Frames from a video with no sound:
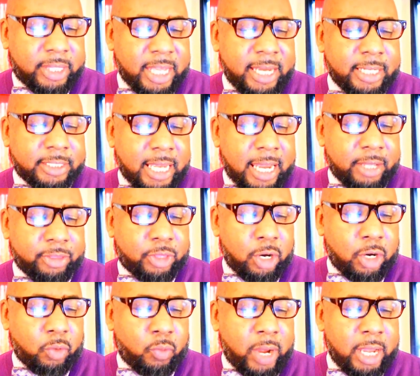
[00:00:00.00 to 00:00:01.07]
Think tank
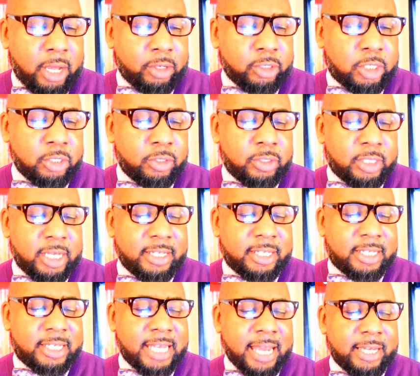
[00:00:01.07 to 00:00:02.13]
Third Way on Tuesday
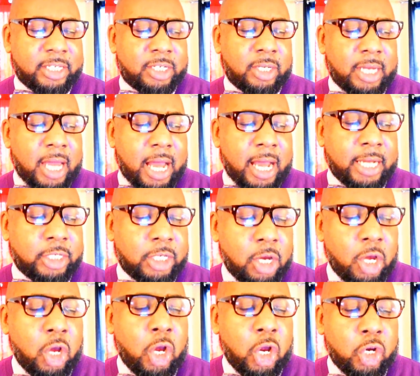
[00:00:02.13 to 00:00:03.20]
is set to launch
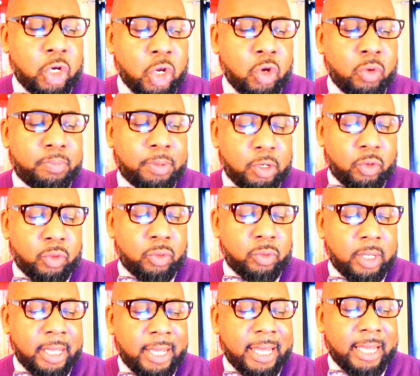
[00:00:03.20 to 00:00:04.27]
New
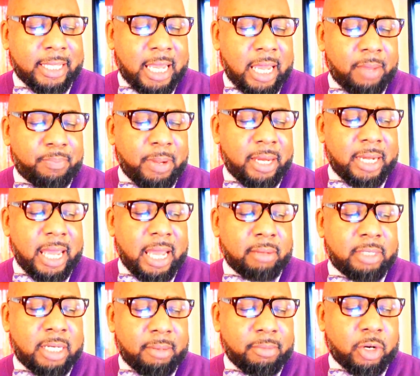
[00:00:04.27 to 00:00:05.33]
Blue, a campaign to
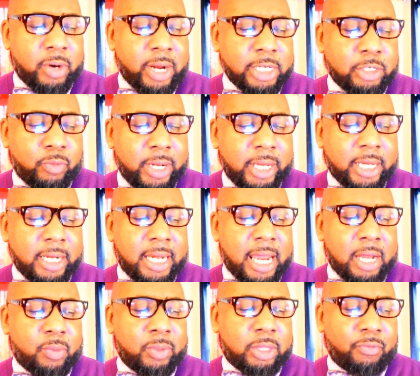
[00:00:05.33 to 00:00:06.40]
help Democrats
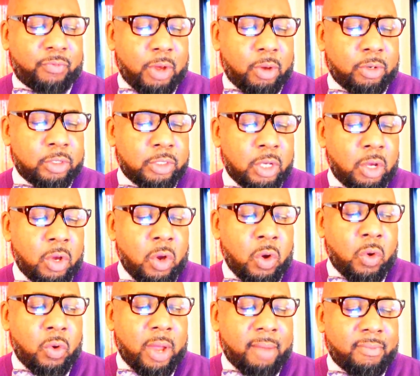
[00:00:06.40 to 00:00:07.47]
reconnect with the voters
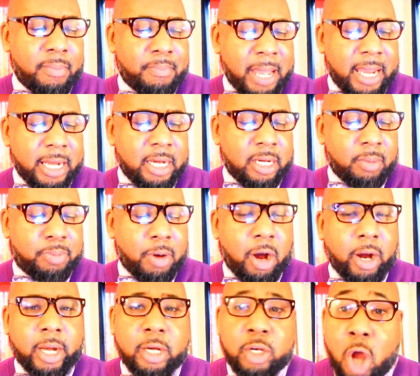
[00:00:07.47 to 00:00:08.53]
who have abandoned the
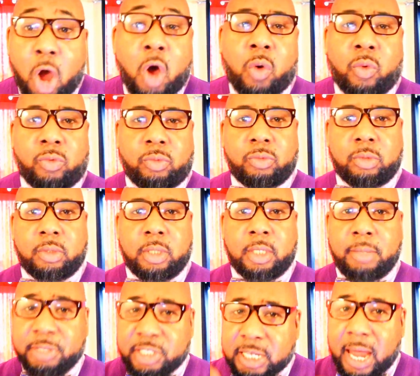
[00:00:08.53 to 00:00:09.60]
party. No,
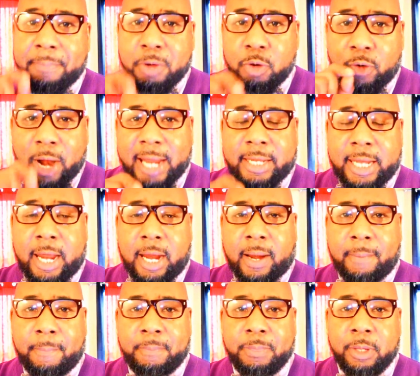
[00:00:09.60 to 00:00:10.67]
let me stop you right
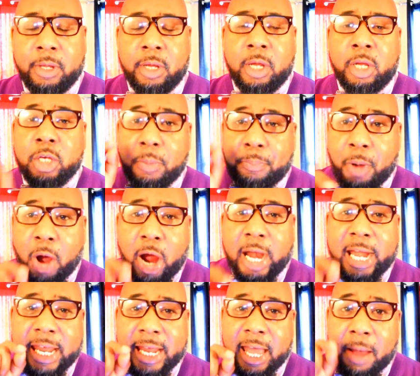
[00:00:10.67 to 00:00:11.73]
there. The
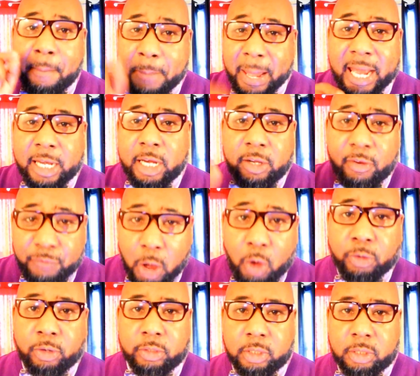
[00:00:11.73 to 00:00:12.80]
party abandoned the
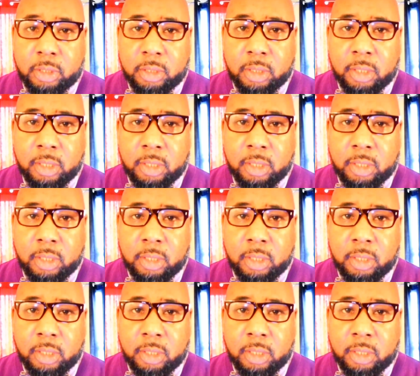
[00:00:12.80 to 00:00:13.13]
voters.